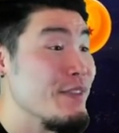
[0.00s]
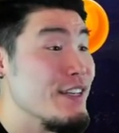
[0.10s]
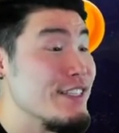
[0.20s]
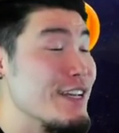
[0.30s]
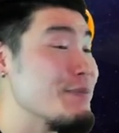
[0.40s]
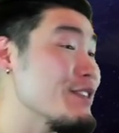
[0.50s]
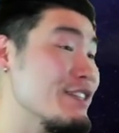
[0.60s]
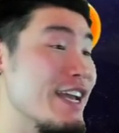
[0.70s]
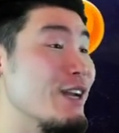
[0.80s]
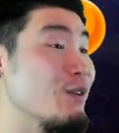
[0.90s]
Sub to the
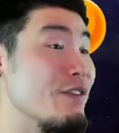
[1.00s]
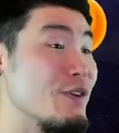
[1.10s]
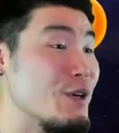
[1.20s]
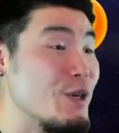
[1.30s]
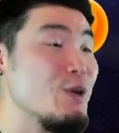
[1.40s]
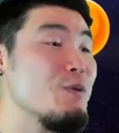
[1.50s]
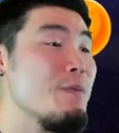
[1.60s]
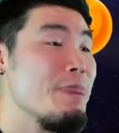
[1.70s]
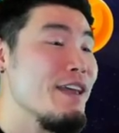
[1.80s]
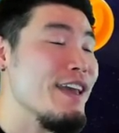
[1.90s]
channel if you're new,
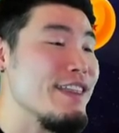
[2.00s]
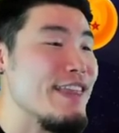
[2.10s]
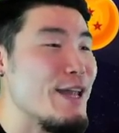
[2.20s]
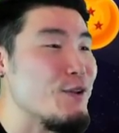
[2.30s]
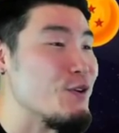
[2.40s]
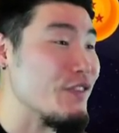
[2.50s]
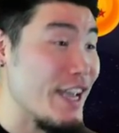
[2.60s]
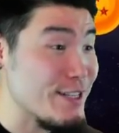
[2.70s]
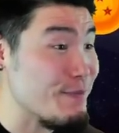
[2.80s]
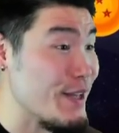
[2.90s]
hit that
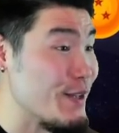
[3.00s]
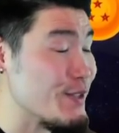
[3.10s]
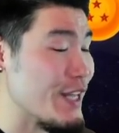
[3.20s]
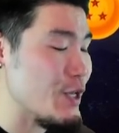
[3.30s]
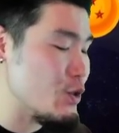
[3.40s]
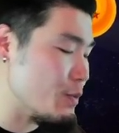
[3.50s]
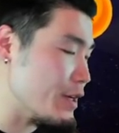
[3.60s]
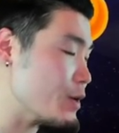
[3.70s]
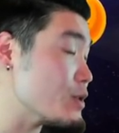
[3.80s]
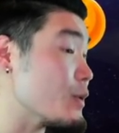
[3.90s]
notification bell so that YouTube
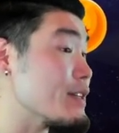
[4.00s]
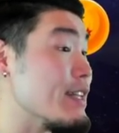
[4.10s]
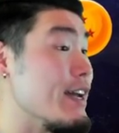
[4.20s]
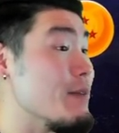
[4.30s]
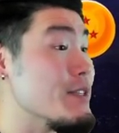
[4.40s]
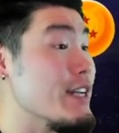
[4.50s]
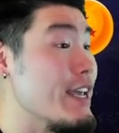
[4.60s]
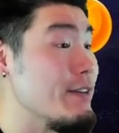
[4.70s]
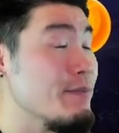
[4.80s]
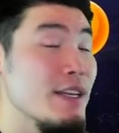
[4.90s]
knows you want to stay up to
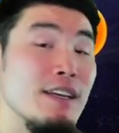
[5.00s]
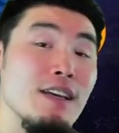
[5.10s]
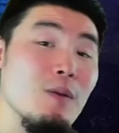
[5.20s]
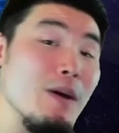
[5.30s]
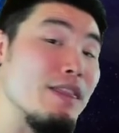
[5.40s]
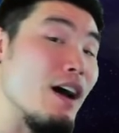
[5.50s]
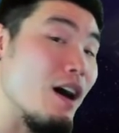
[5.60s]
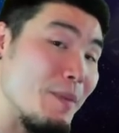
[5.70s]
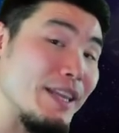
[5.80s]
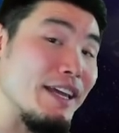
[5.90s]
date with all
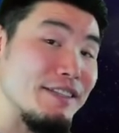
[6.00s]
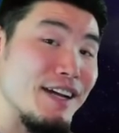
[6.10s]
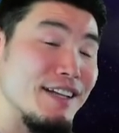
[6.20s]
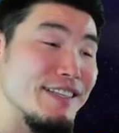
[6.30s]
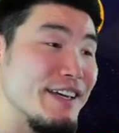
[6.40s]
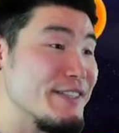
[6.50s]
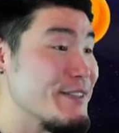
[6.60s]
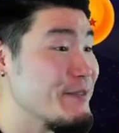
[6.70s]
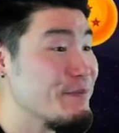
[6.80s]
my latest content.